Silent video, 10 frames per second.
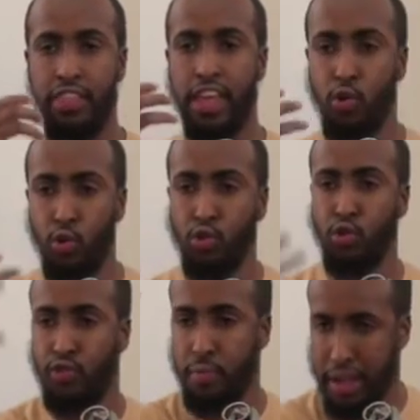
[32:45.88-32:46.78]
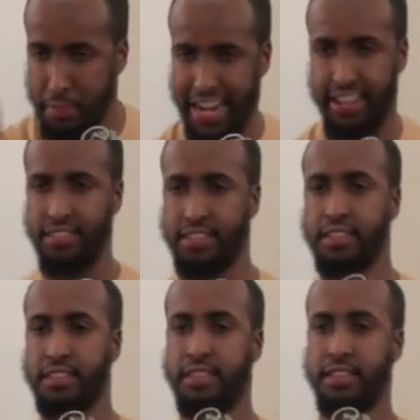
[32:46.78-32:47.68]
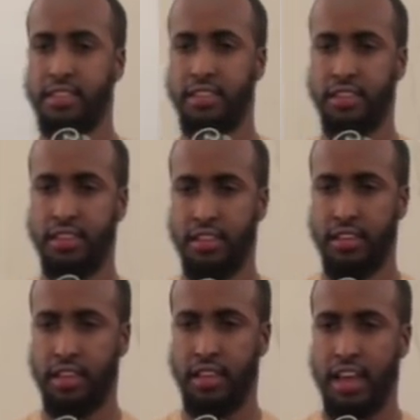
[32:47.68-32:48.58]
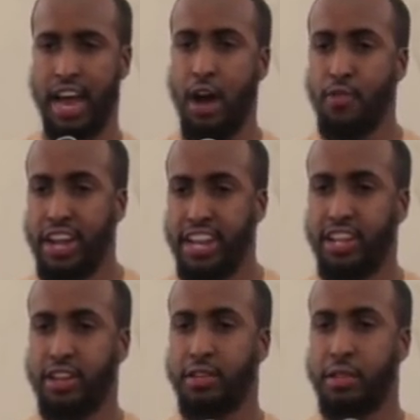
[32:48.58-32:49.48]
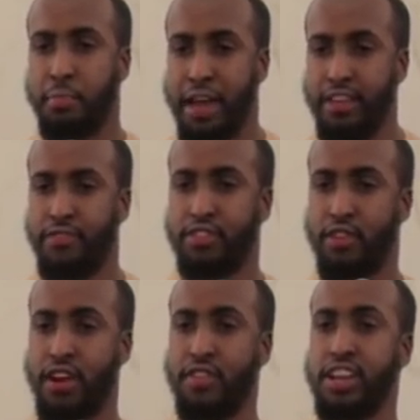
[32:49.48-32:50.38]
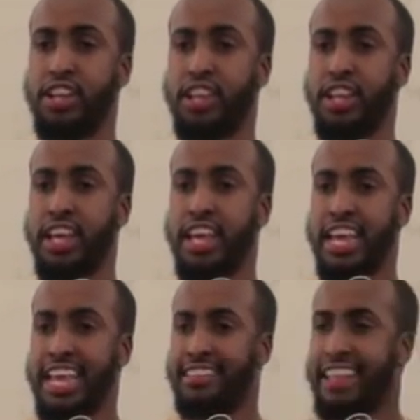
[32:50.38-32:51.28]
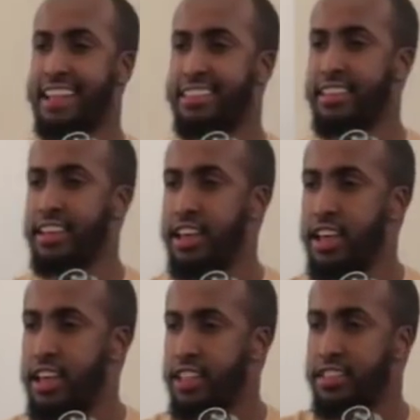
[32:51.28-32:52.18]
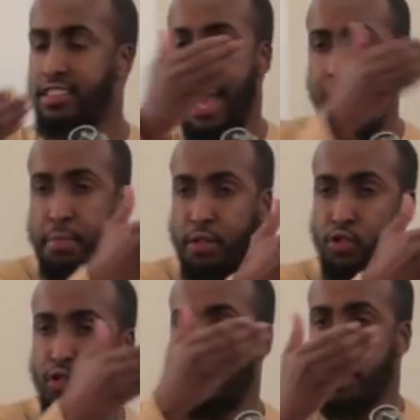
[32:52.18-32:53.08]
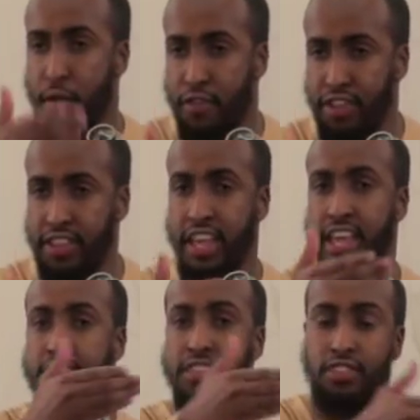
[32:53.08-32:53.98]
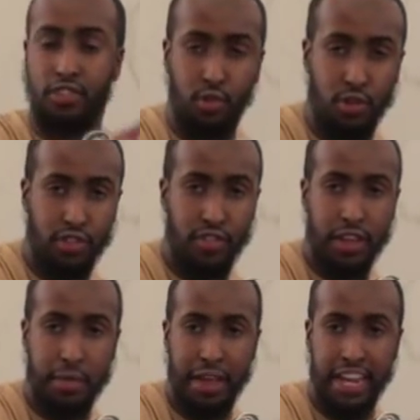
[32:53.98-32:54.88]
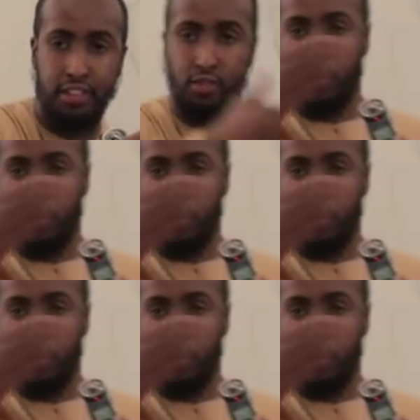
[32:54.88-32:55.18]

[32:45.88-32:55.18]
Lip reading: They all took from the companions. Our religion, the benefits of our religion is that the Sahabas took from the Prophet, the students of the companions